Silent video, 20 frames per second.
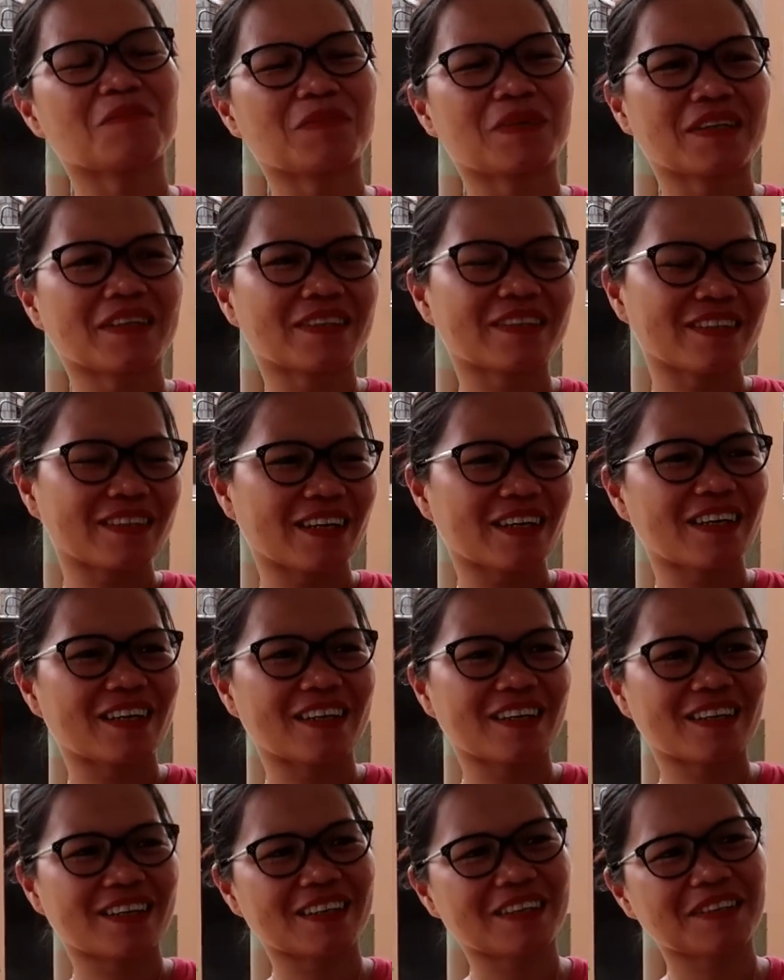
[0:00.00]
But
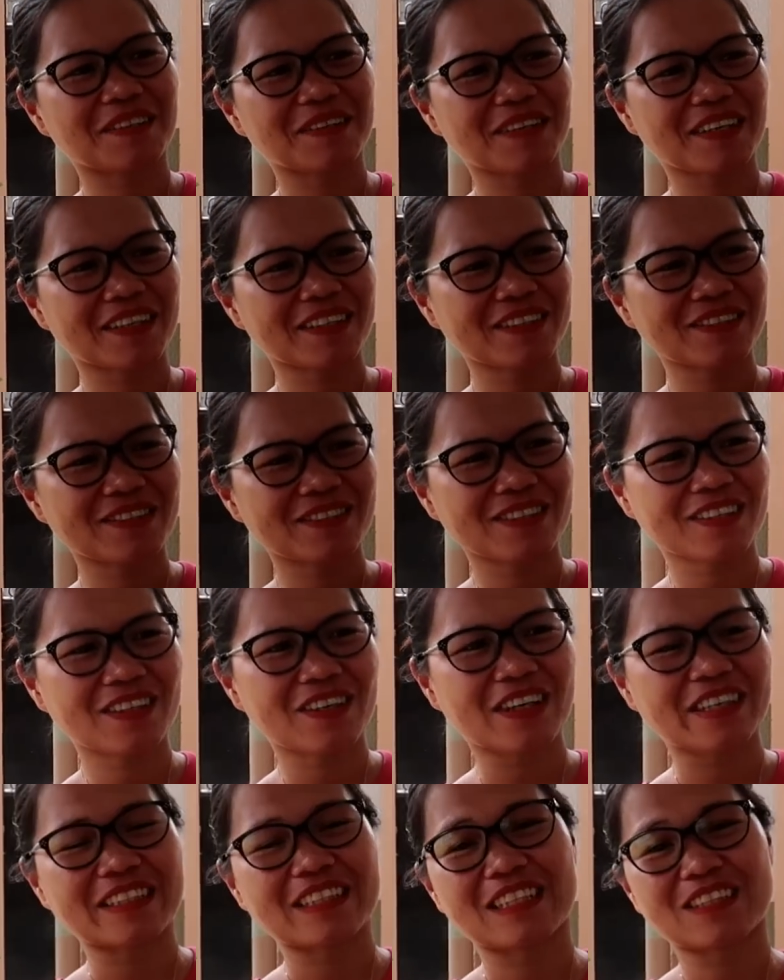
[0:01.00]
I don't know.
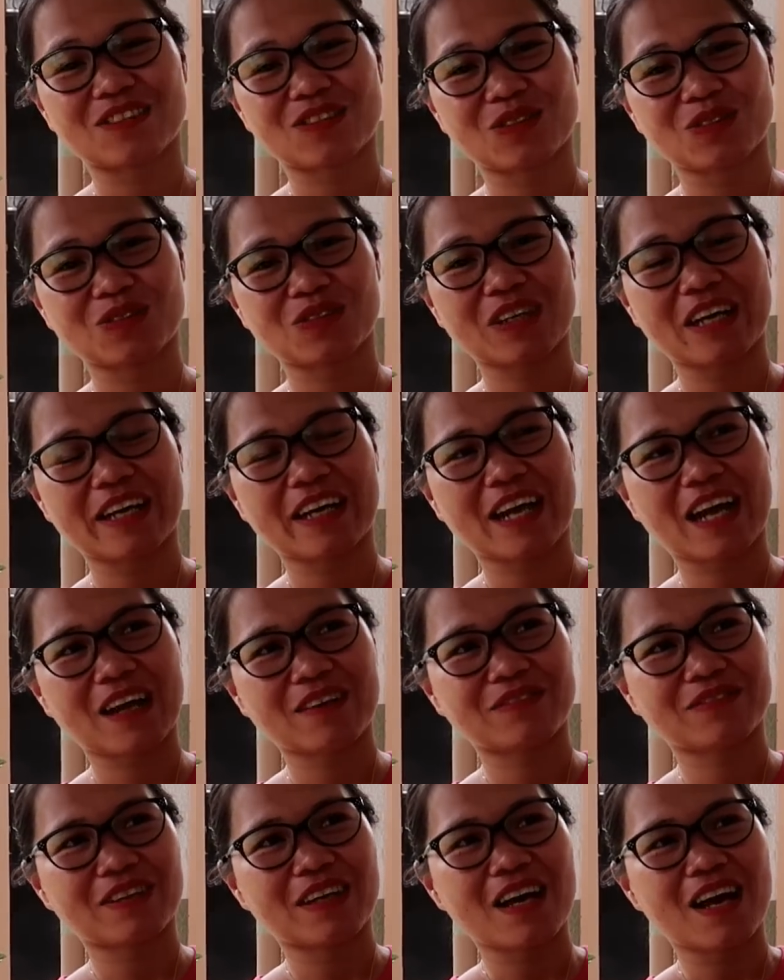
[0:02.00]
I still
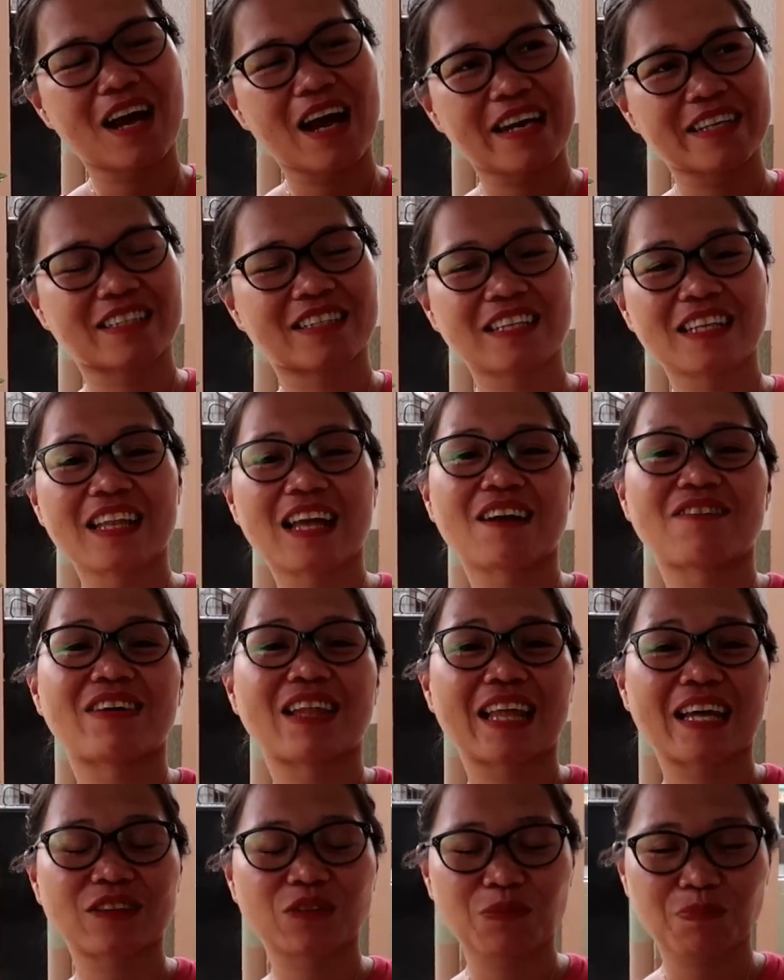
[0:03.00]
have
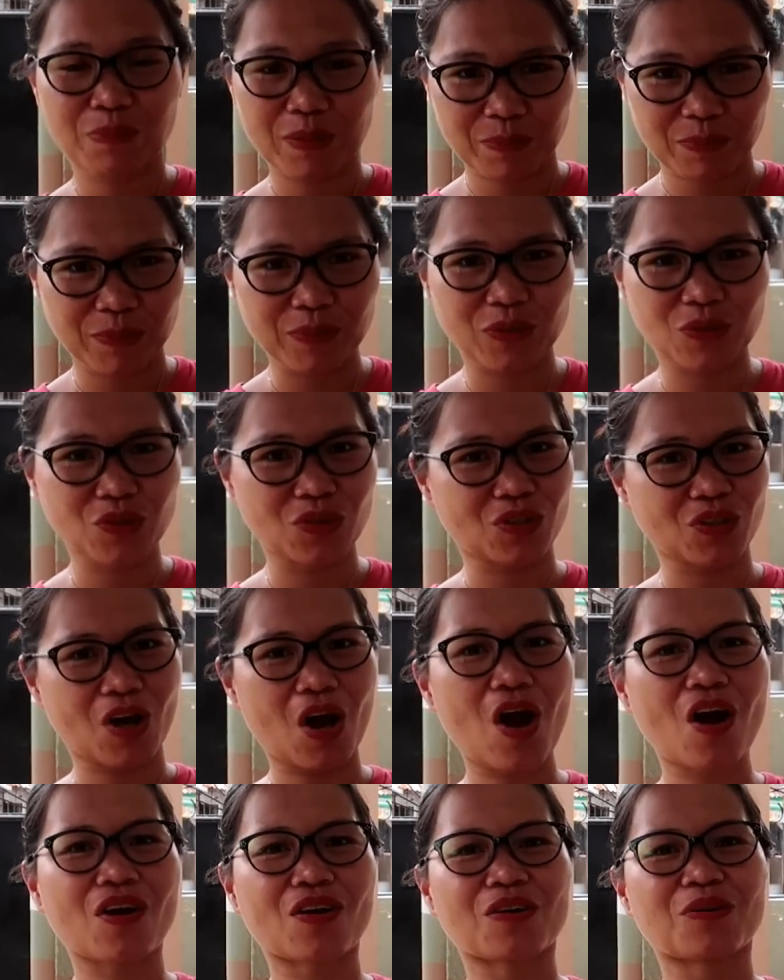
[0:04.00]
a lot of people to
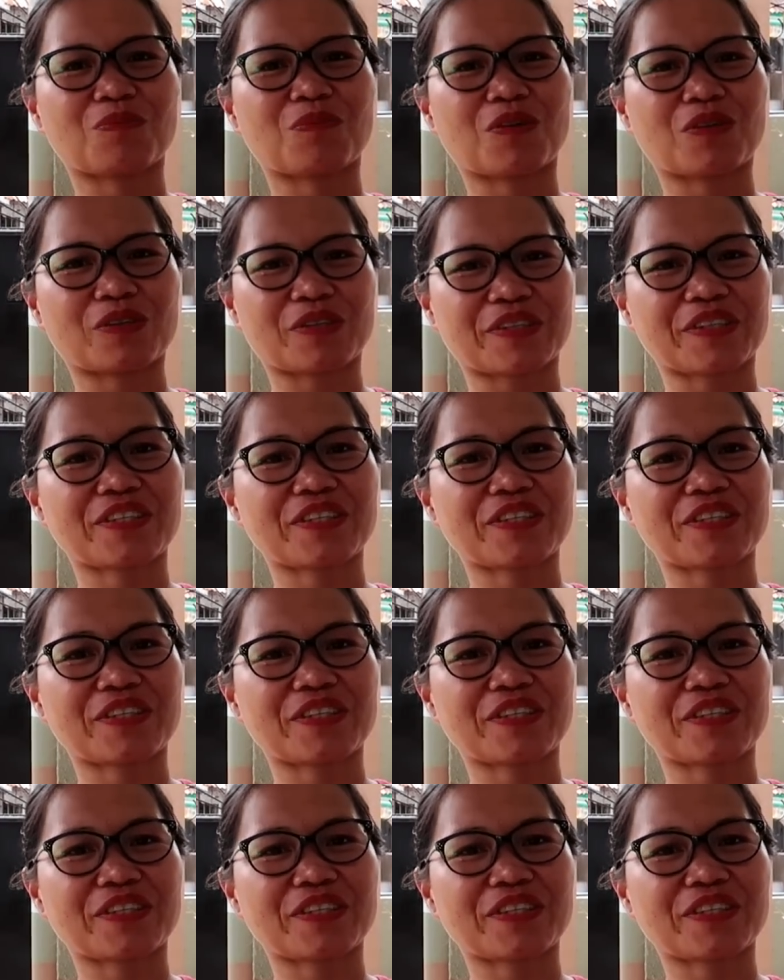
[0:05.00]
talk, of course,